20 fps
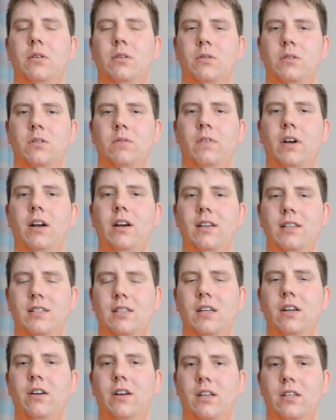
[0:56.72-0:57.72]
it was very
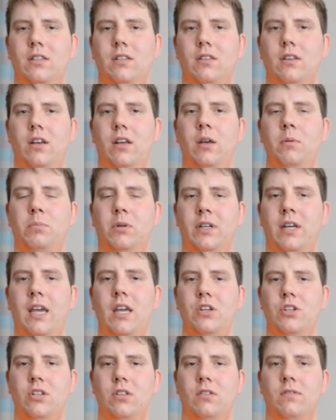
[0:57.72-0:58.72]
serious
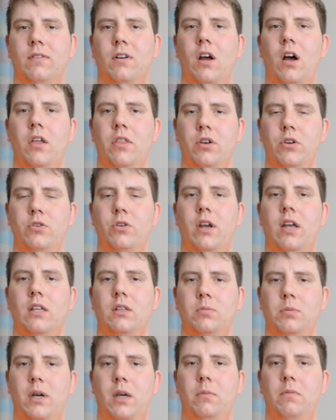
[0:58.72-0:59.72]
implications for other
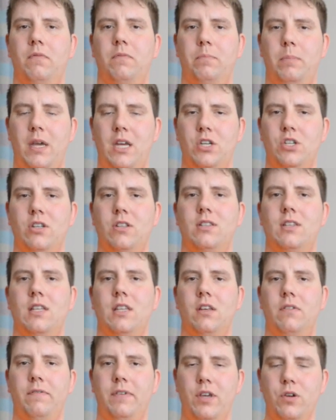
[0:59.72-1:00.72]
transplant patients in
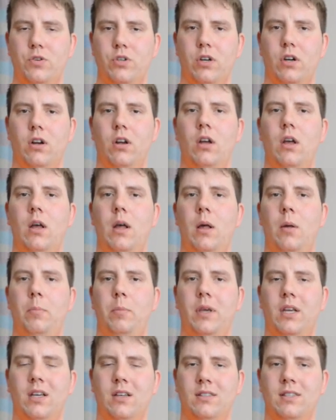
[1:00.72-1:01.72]
the future
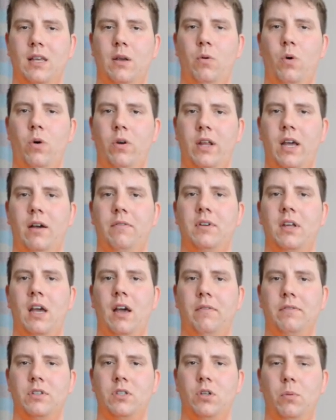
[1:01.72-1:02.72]
because they won't have to
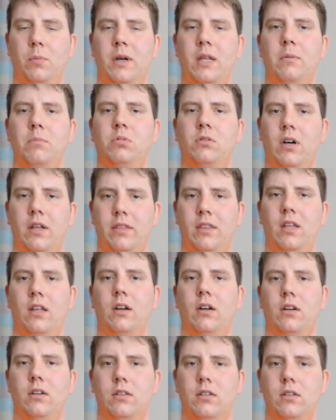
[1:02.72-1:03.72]
have so many blood
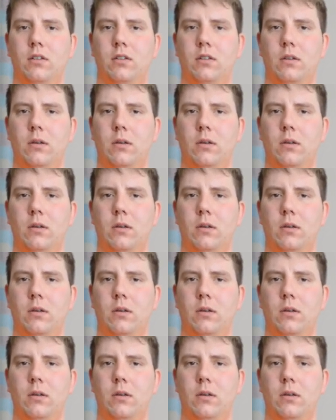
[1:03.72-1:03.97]
thinners.